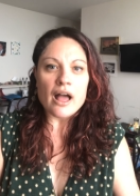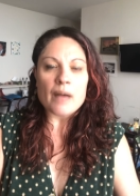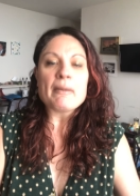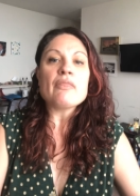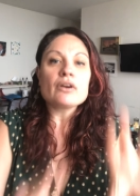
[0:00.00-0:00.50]

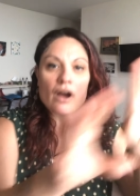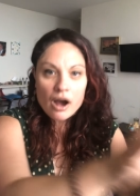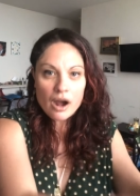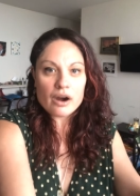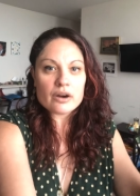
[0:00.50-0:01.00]
Um, and there
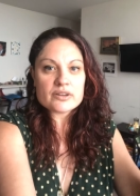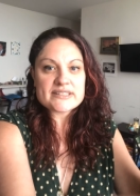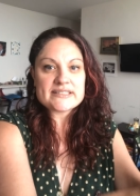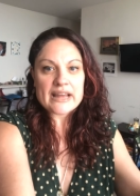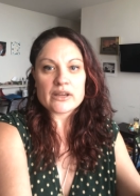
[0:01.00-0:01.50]
are
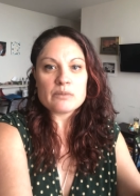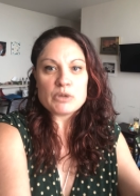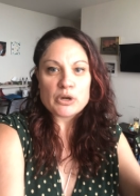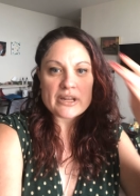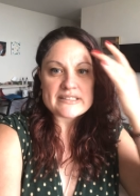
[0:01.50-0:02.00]
set
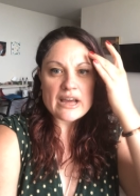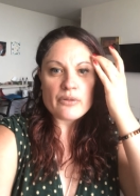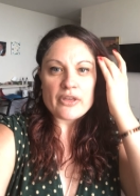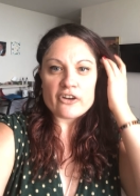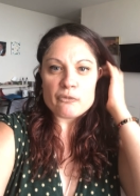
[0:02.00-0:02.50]
communities
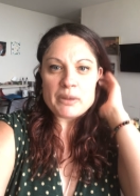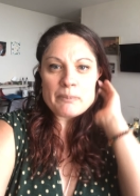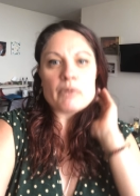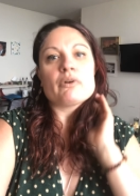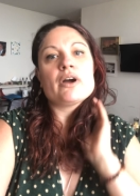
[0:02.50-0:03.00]
out there of
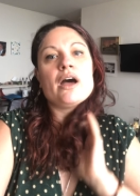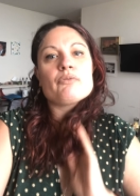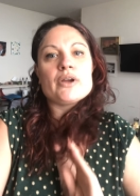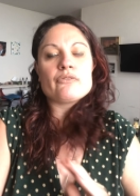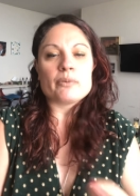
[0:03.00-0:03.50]
people
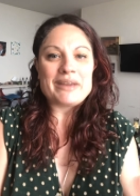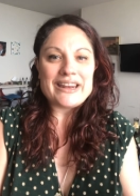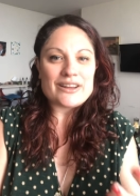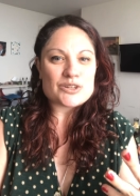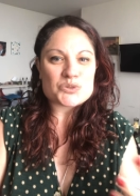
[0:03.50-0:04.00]
recovering from
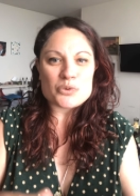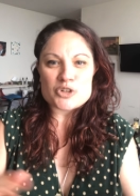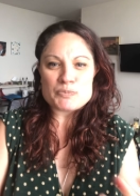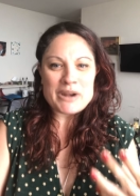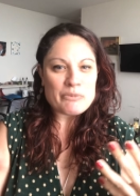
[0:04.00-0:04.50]
eating
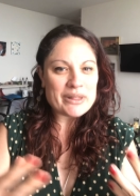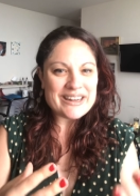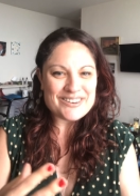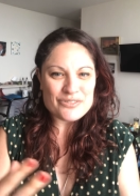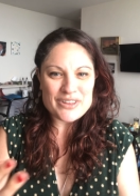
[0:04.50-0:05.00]
disorders, but I really
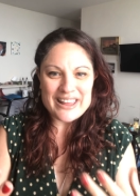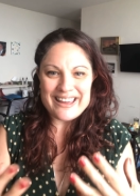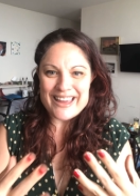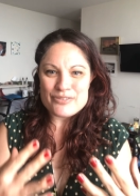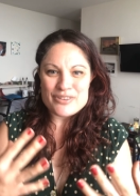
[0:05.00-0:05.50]
didn't feel like
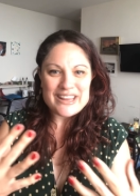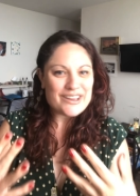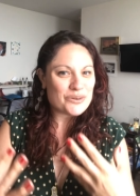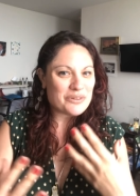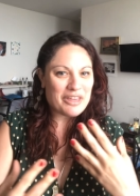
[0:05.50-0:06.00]
I fit
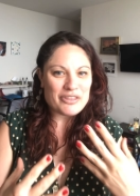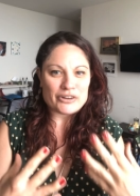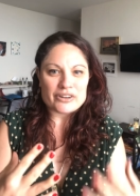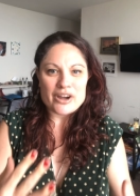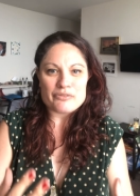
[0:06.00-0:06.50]
in or that their
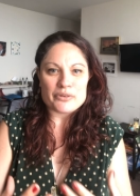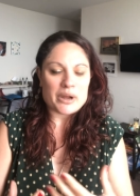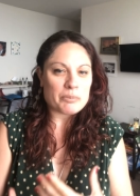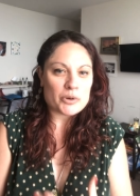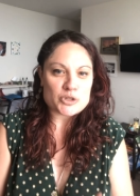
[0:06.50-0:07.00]
recovery
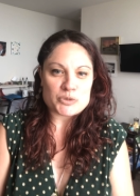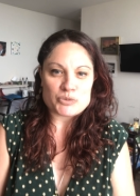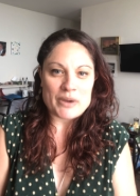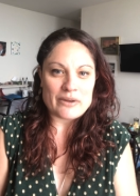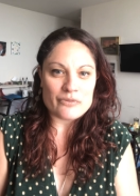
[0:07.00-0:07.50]
approach
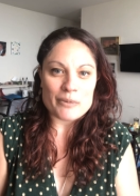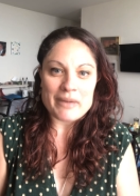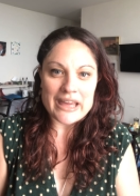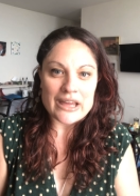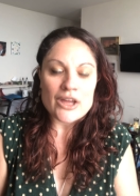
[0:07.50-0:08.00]
was right for
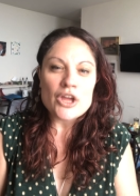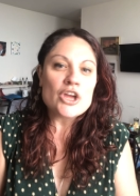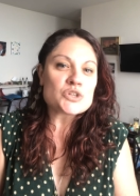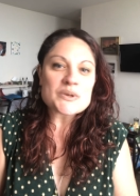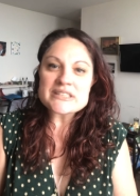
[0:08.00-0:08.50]
me.
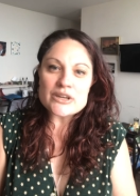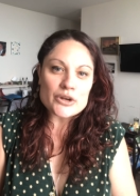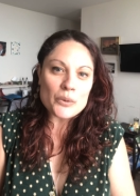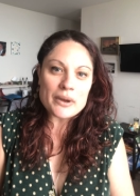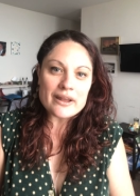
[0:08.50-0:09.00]
So I said, you
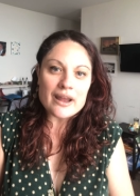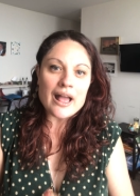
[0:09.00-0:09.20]
know what?